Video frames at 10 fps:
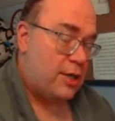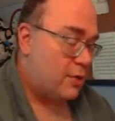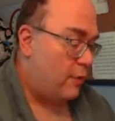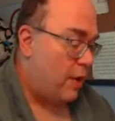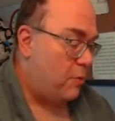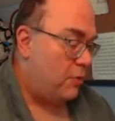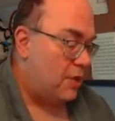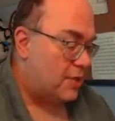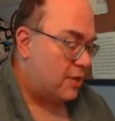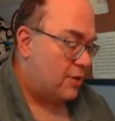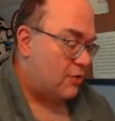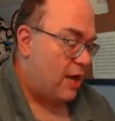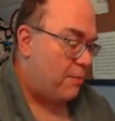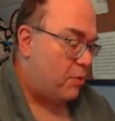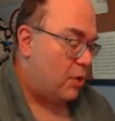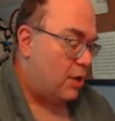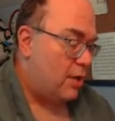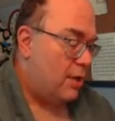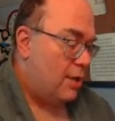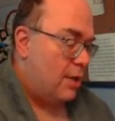So if I move this to the scrapbook,
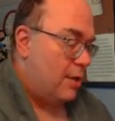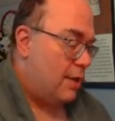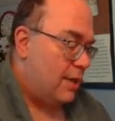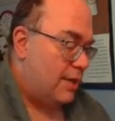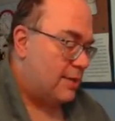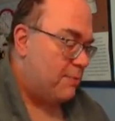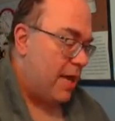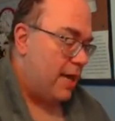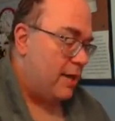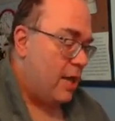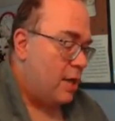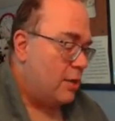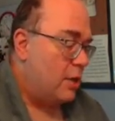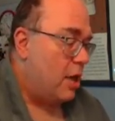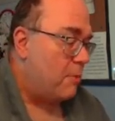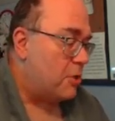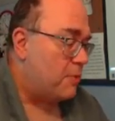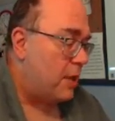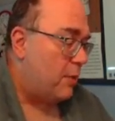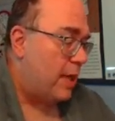that's bad. The numbers,
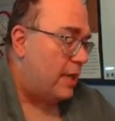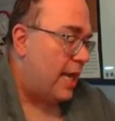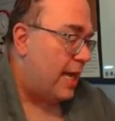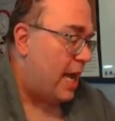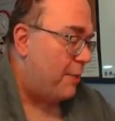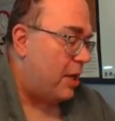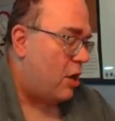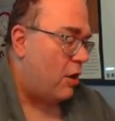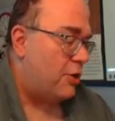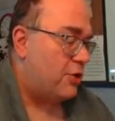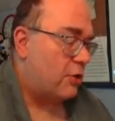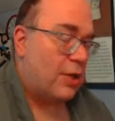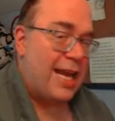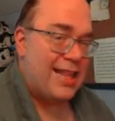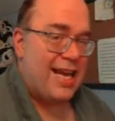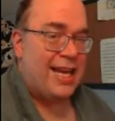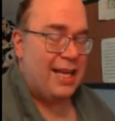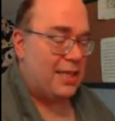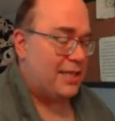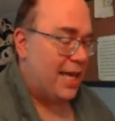by the way, indicate how many cards are like that in
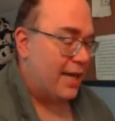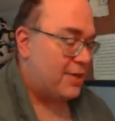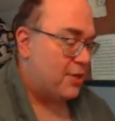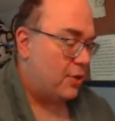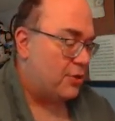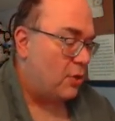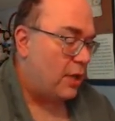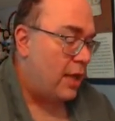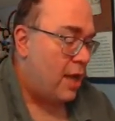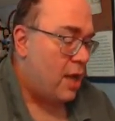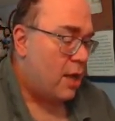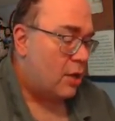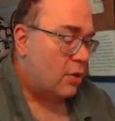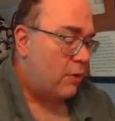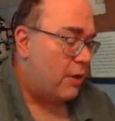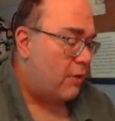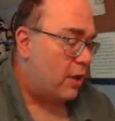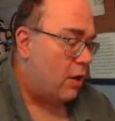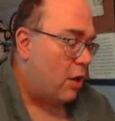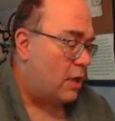the deck. So there's only three critter
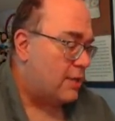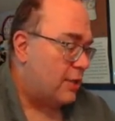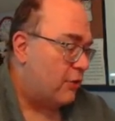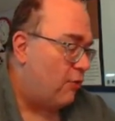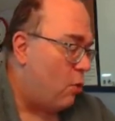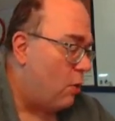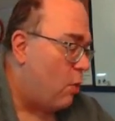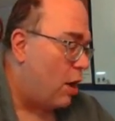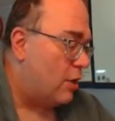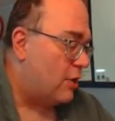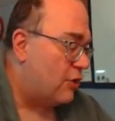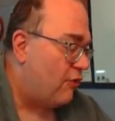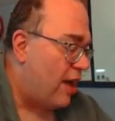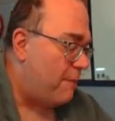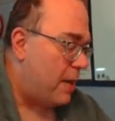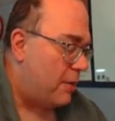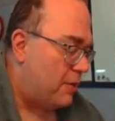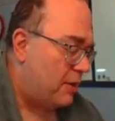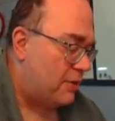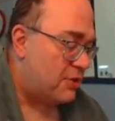cards. There's four water. There's five mountain,
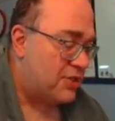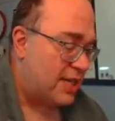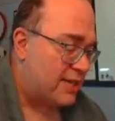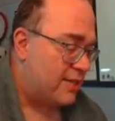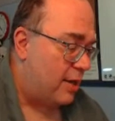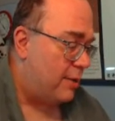and there's six sun.